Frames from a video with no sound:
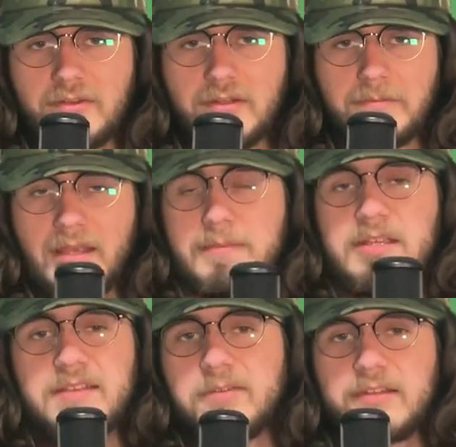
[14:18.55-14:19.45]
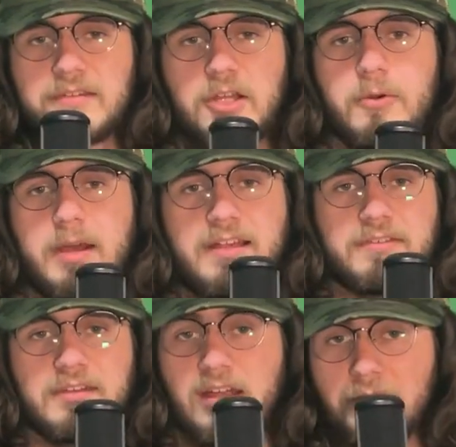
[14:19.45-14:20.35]
and maybe even as low
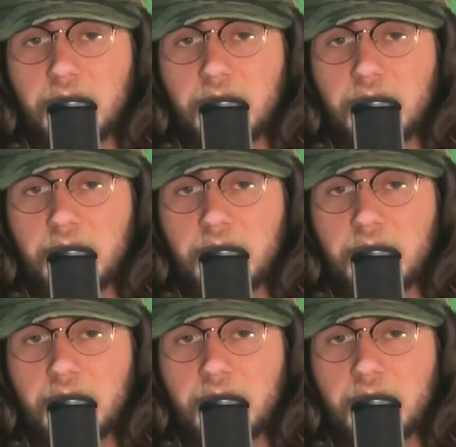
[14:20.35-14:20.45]
as never.